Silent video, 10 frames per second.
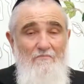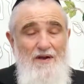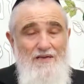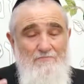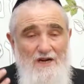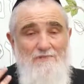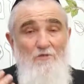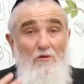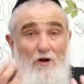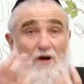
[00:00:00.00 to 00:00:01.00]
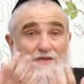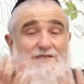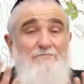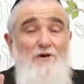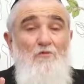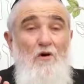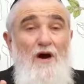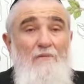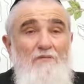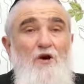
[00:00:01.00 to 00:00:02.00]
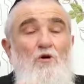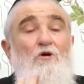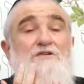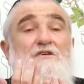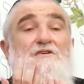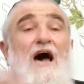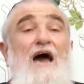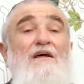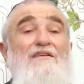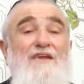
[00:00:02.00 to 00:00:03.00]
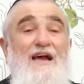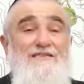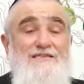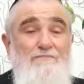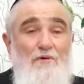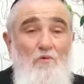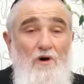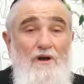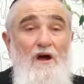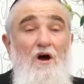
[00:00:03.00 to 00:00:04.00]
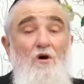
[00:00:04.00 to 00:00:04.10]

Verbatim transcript: But it's much more. We want simple water. But who's entitled to that simple water?